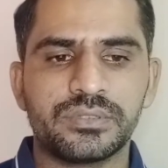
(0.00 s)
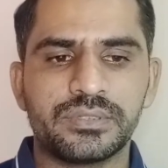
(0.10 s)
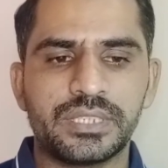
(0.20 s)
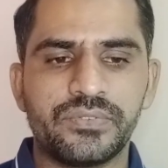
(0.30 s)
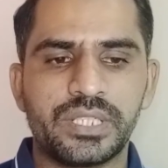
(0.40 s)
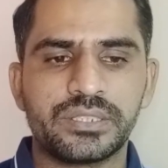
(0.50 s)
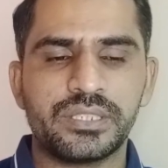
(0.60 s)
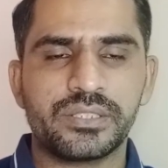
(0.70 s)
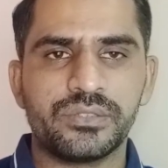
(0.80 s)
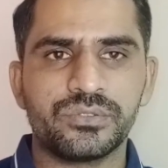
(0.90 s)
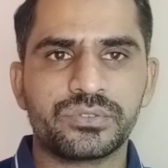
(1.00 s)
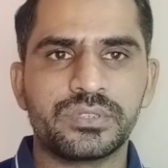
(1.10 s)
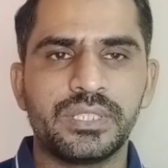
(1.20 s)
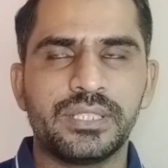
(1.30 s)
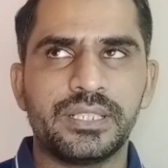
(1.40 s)
certification introduced,
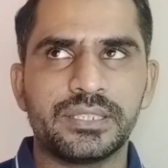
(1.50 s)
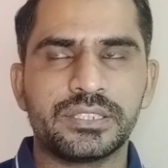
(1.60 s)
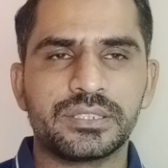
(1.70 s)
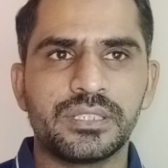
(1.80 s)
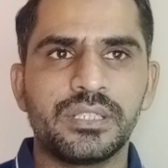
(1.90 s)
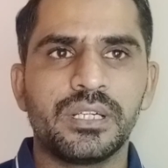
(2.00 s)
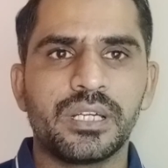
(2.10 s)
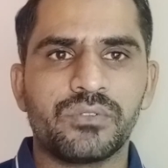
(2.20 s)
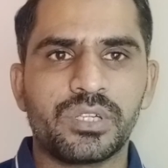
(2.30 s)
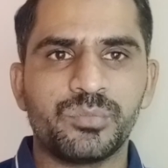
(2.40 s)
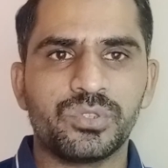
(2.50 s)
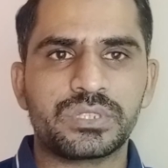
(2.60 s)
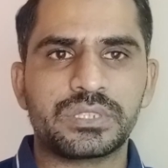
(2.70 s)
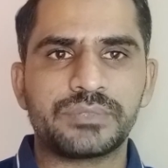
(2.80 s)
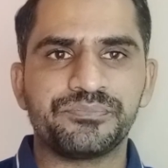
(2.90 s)
that is
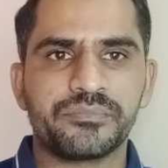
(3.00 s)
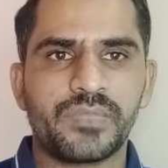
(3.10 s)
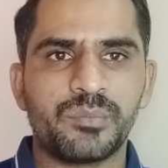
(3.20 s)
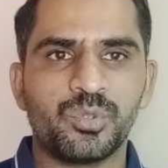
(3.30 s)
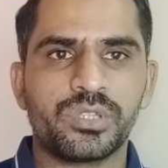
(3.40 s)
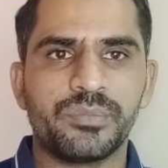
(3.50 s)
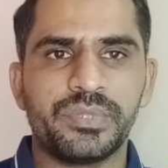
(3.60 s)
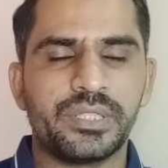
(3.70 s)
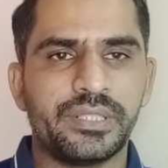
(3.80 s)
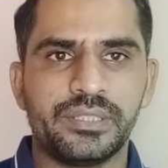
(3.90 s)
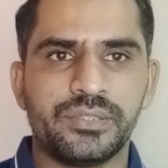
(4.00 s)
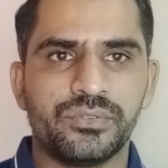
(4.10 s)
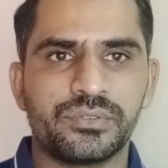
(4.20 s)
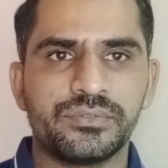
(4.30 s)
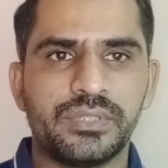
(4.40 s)
QuickBooks, Bookkeeper, and
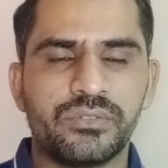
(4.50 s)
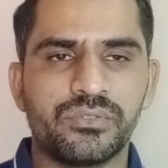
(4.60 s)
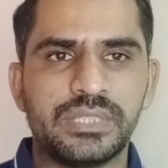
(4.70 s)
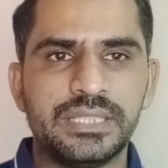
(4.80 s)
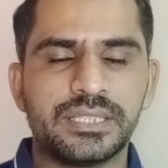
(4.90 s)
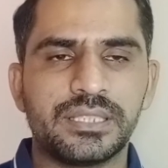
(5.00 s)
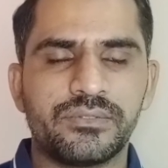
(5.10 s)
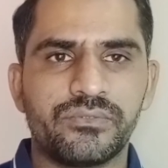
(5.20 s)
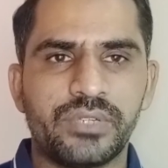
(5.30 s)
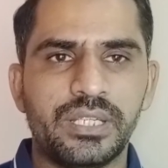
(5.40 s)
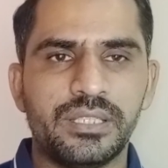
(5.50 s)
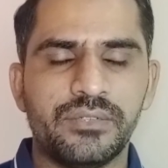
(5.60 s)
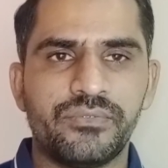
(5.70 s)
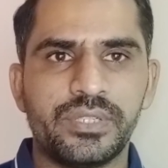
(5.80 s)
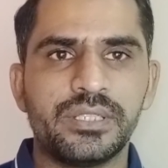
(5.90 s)
Intuit. So these are the three
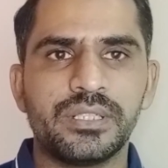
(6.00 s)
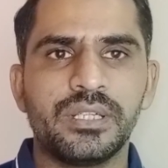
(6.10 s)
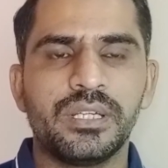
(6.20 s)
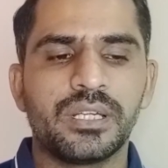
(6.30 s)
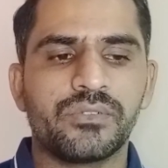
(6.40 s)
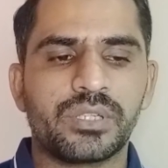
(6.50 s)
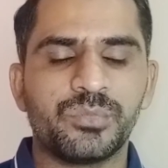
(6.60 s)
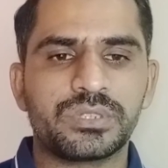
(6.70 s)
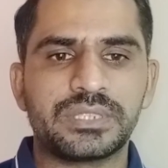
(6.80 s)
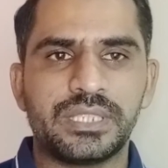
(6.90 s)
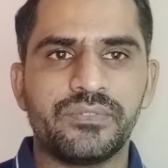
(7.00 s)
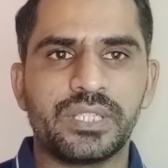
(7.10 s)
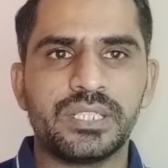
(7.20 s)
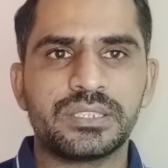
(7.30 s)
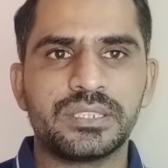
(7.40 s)
different QuickBooks
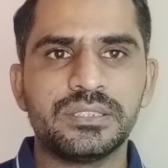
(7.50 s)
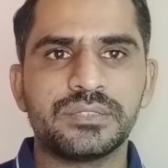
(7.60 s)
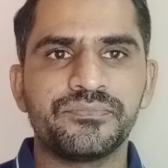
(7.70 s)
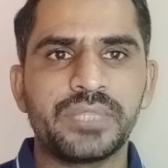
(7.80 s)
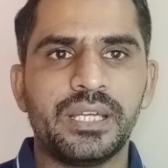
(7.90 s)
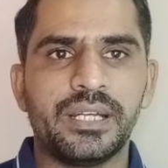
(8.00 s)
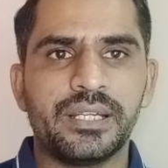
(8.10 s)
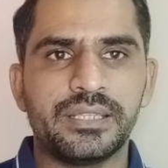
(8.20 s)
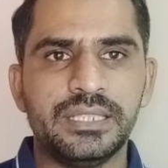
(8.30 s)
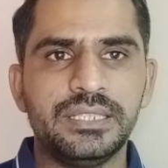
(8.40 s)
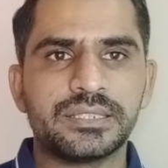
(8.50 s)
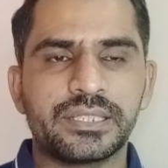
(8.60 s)
certifications, and these